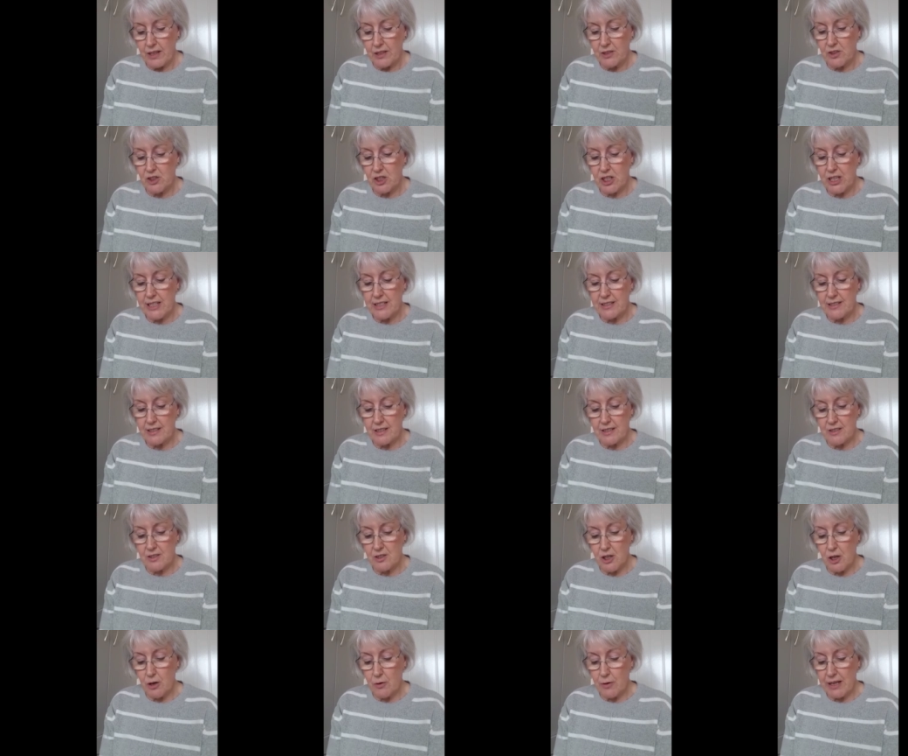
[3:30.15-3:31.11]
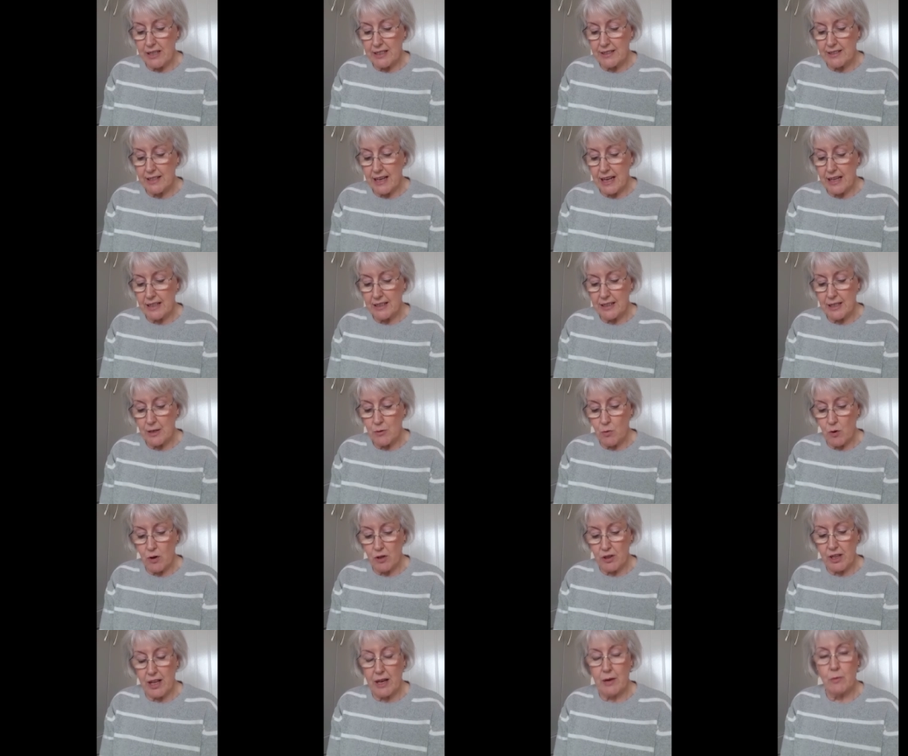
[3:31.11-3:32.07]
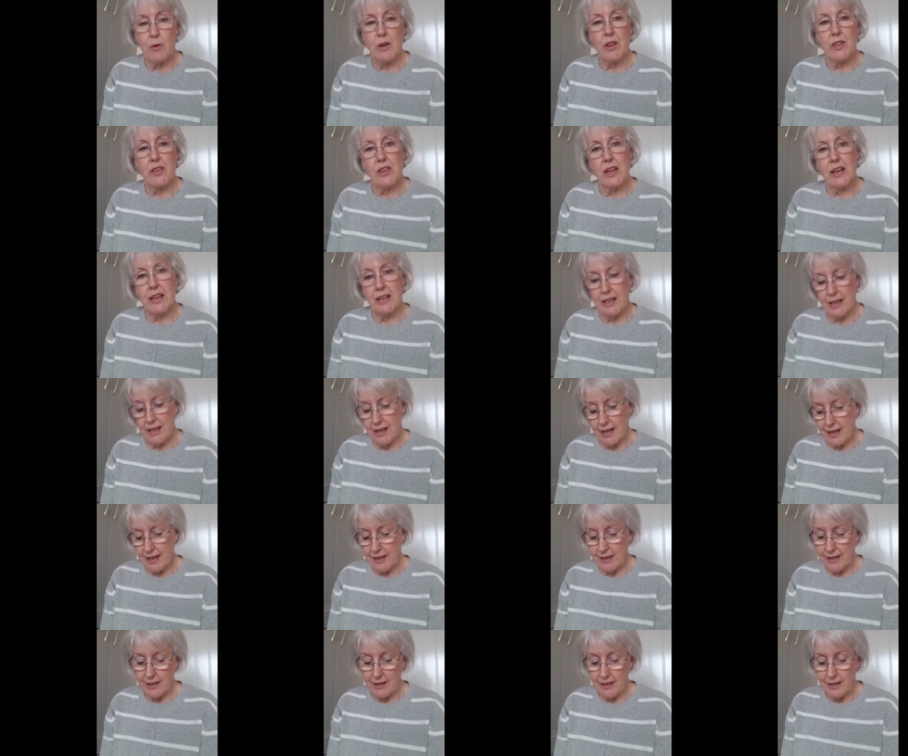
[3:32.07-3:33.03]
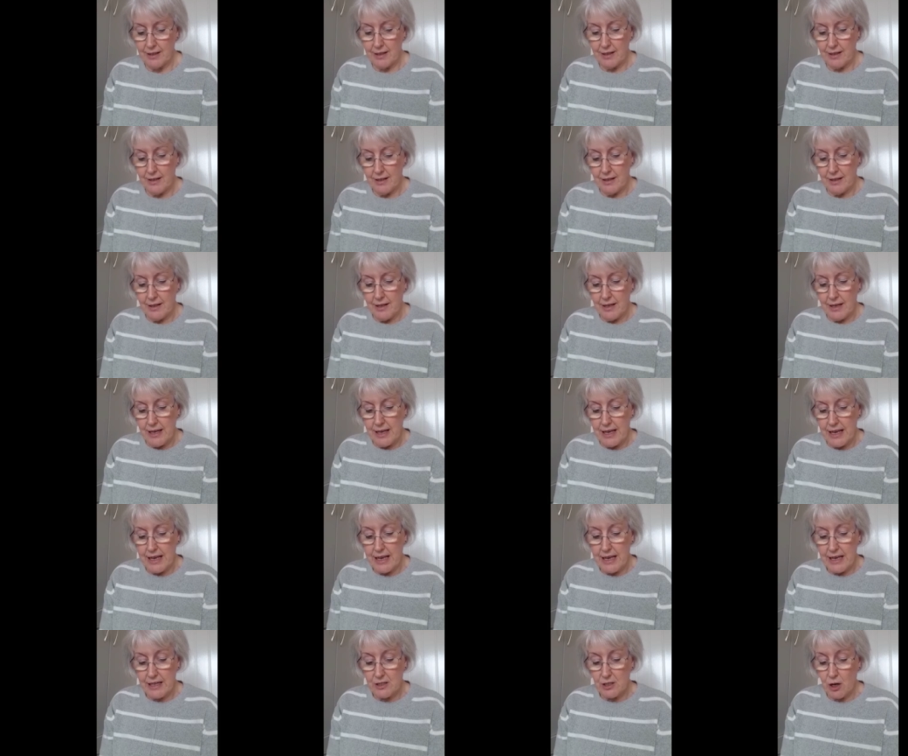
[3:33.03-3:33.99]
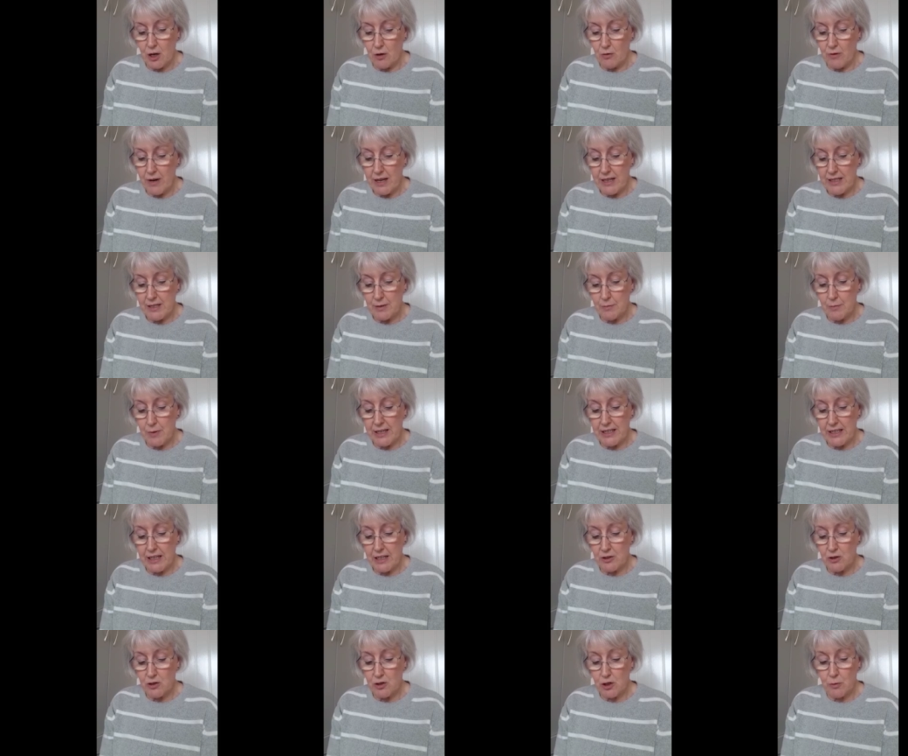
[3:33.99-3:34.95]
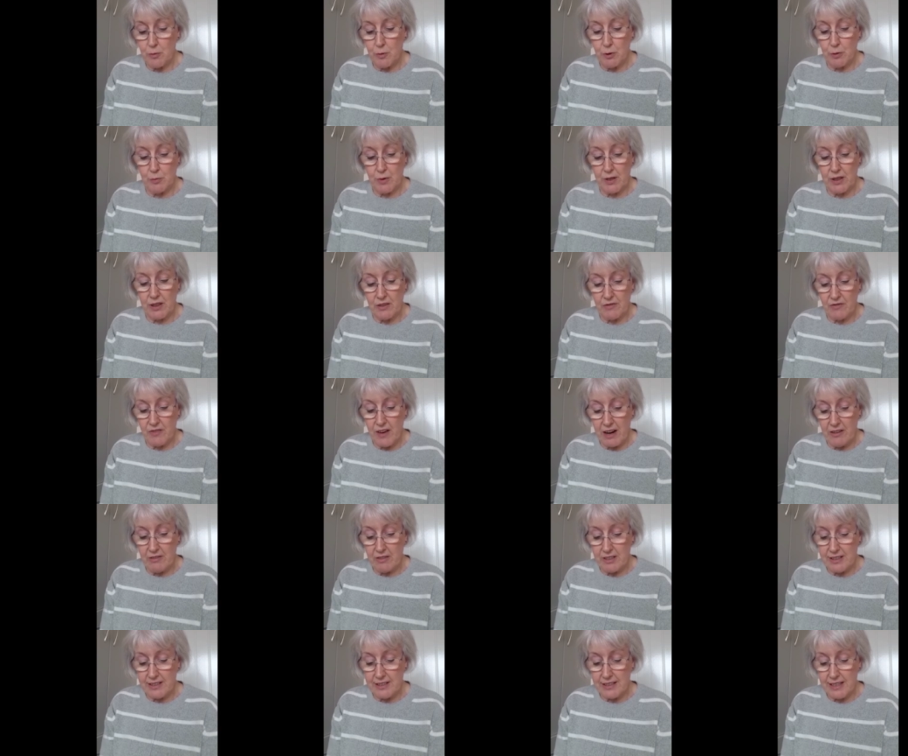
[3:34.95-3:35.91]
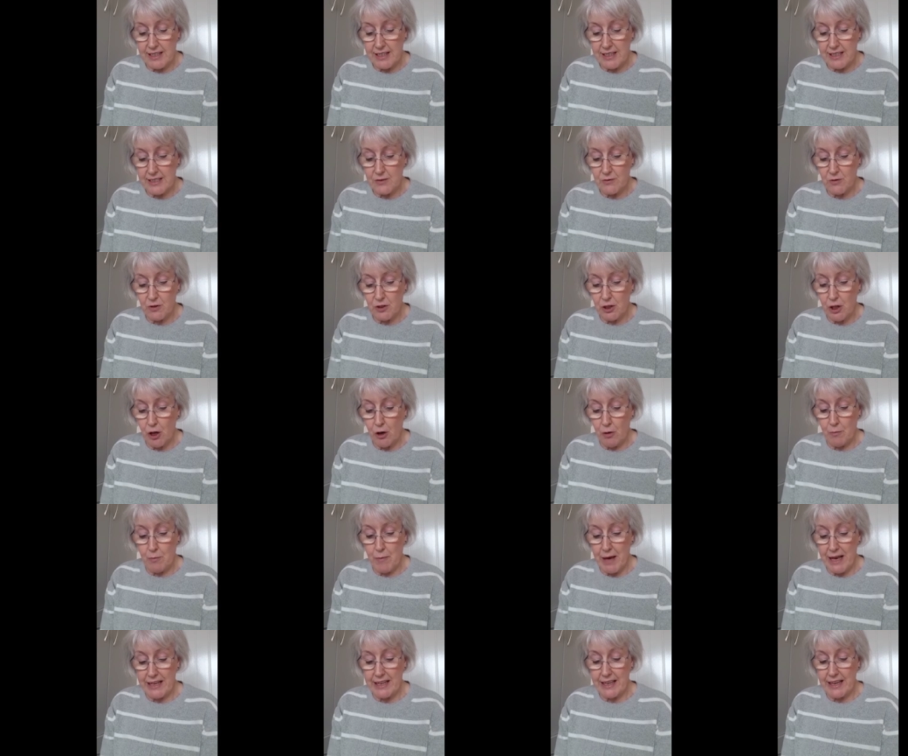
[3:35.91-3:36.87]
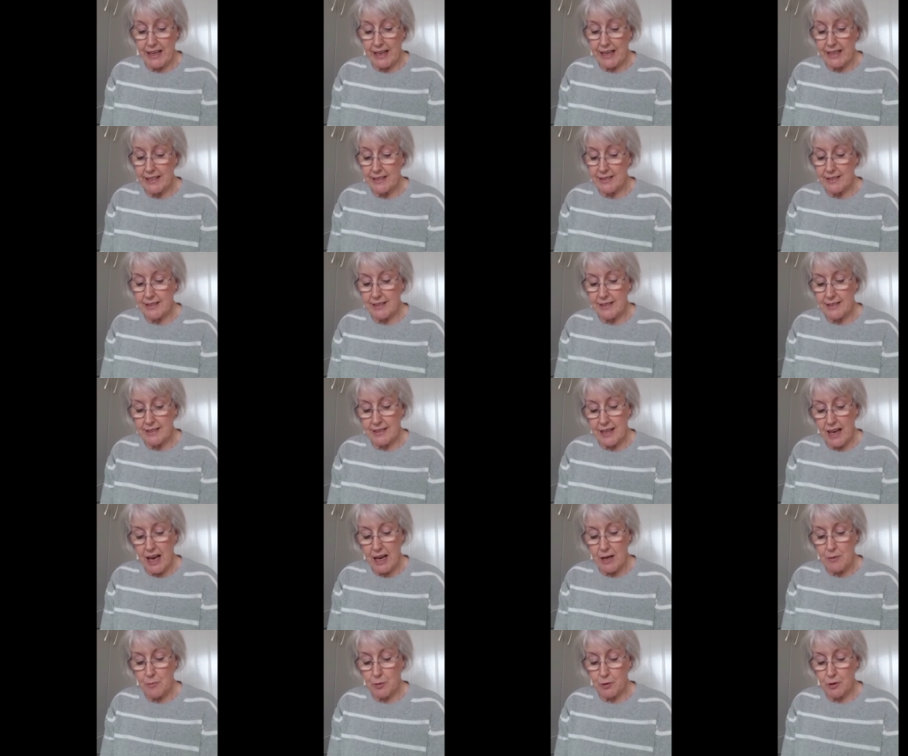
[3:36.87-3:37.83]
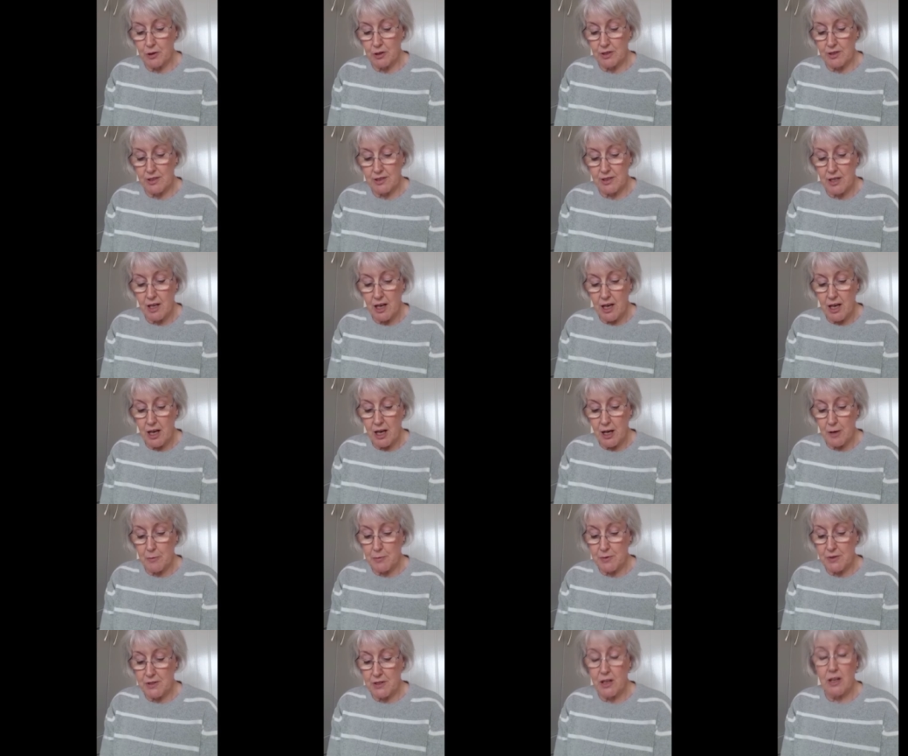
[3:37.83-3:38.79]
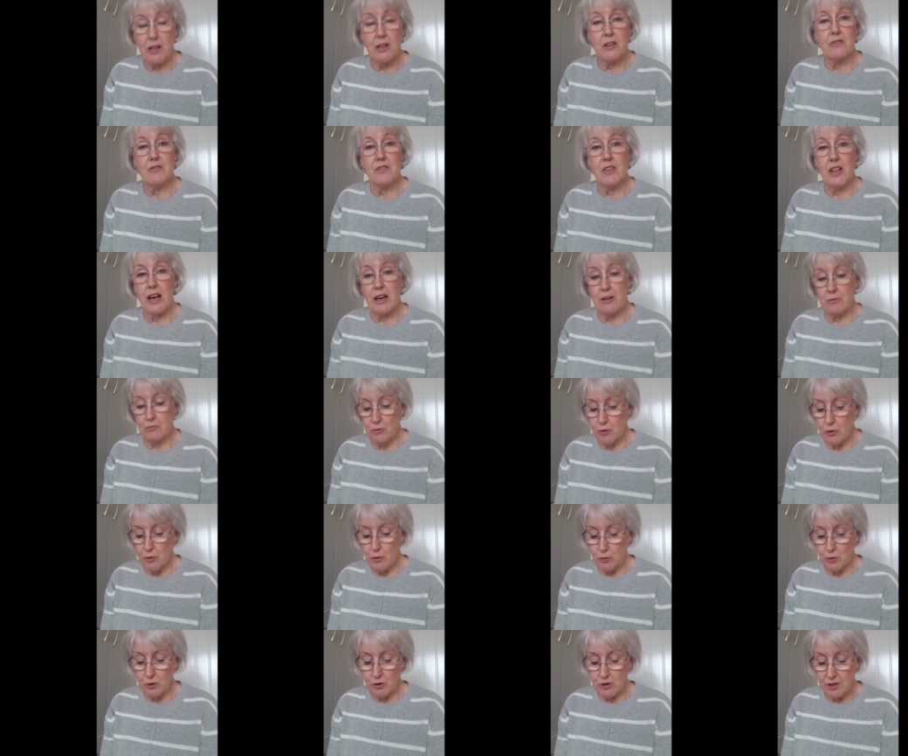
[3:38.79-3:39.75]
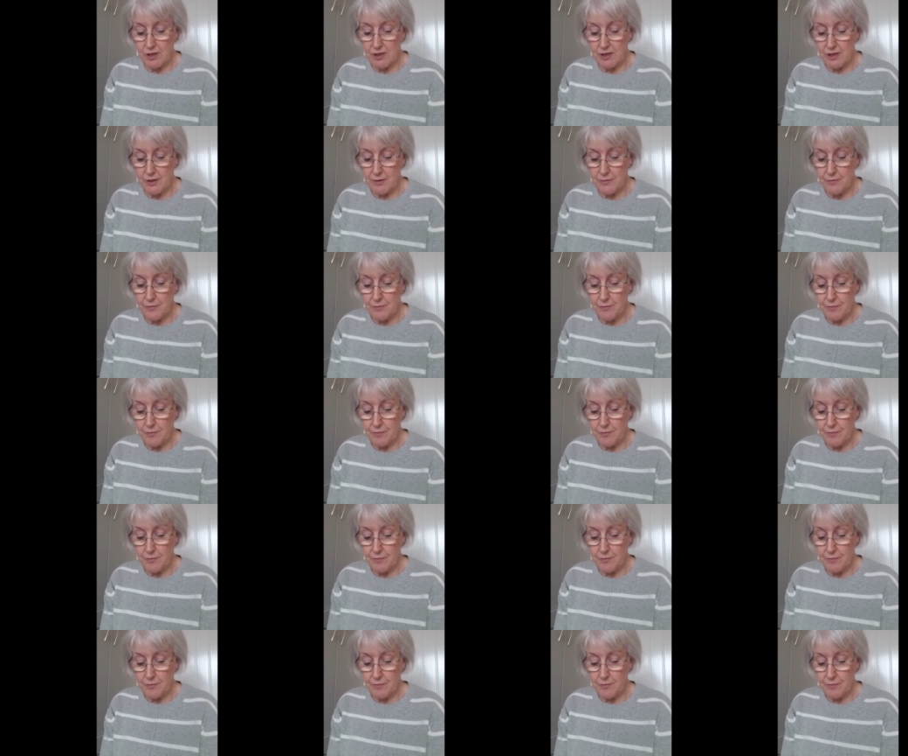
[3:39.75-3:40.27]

Jesus knew exactly what they were thinking. He had already been in trouble with the Pharisees for not making his disciples observe their rules.